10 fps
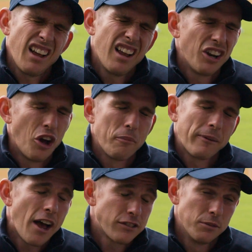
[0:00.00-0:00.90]
I don't know,
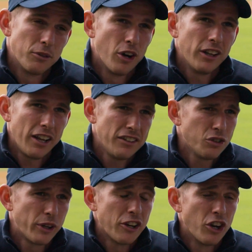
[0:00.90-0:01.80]
accustomed to it. Like, you
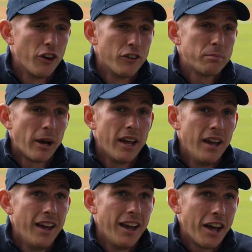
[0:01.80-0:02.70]
still get nervous, but
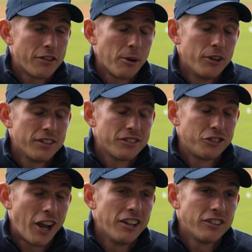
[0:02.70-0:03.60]
I suppose it's
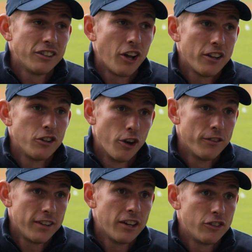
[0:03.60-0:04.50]
changing that
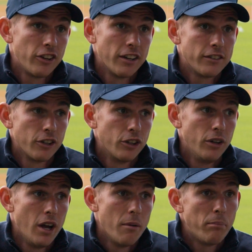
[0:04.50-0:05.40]
nervous energy into
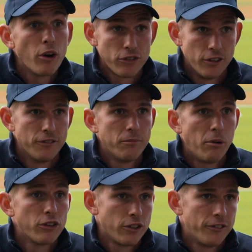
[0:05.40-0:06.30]

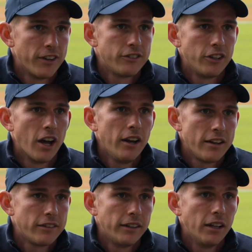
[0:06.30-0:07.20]
positiveness,
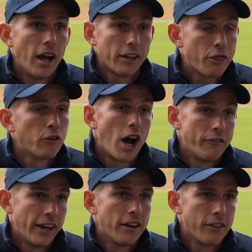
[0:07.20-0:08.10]
actually like
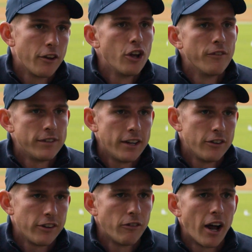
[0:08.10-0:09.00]
thriving under the nervous
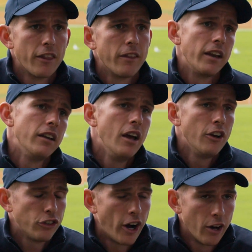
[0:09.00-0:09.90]
energy rather than
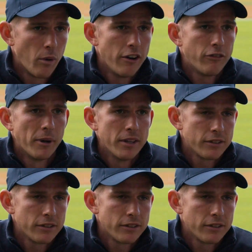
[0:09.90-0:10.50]
shying away from it.